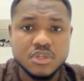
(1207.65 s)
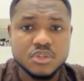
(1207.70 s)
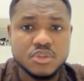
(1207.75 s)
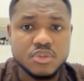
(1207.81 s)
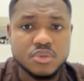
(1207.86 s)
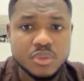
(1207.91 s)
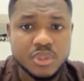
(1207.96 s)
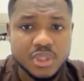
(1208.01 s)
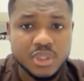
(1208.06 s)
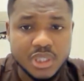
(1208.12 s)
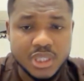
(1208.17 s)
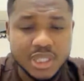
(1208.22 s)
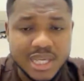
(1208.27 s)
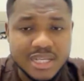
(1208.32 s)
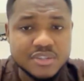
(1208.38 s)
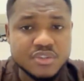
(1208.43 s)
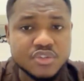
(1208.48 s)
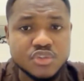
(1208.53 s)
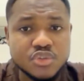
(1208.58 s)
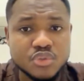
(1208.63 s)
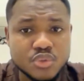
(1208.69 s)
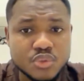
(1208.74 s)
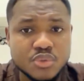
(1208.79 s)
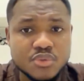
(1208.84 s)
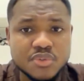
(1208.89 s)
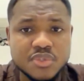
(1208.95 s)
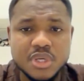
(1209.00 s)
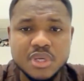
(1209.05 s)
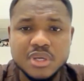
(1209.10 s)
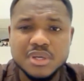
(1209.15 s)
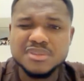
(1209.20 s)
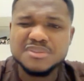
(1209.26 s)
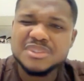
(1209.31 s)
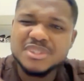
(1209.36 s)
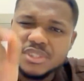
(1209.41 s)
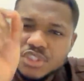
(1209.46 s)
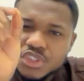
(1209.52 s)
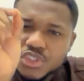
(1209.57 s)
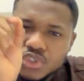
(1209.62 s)
you learn to use
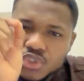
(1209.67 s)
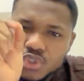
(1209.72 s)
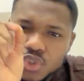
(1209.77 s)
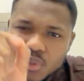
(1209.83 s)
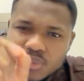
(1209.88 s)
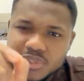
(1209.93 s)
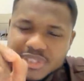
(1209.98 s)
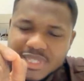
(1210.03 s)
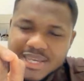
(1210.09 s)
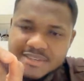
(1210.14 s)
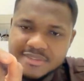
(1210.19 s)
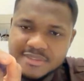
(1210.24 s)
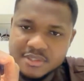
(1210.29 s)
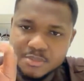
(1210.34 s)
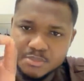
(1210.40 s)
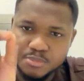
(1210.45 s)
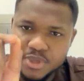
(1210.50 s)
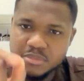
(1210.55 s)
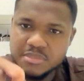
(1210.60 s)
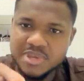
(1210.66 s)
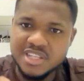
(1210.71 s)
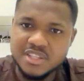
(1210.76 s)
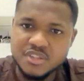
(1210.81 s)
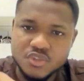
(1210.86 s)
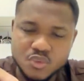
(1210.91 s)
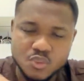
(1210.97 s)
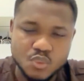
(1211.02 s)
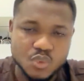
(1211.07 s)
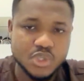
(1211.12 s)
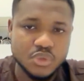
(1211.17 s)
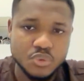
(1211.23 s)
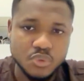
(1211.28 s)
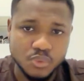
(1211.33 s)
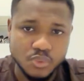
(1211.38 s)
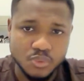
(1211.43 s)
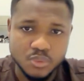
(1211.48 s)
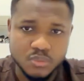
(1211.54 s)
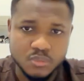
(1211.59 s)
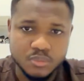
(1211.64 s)
the shortest payment window.